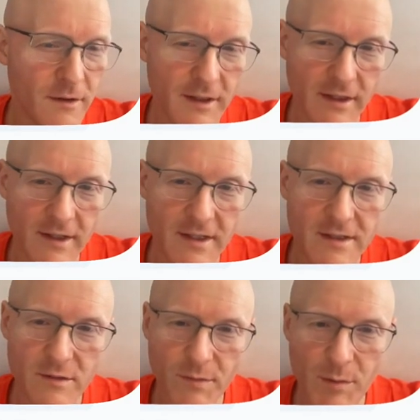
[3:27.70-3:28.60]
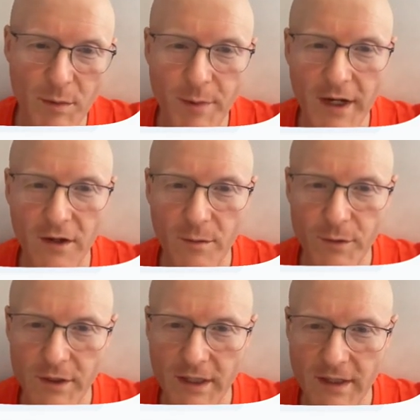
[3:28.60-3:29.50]
to like this might be picking up
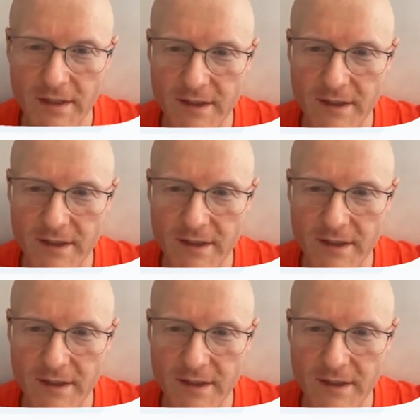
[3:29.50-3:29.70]
on like this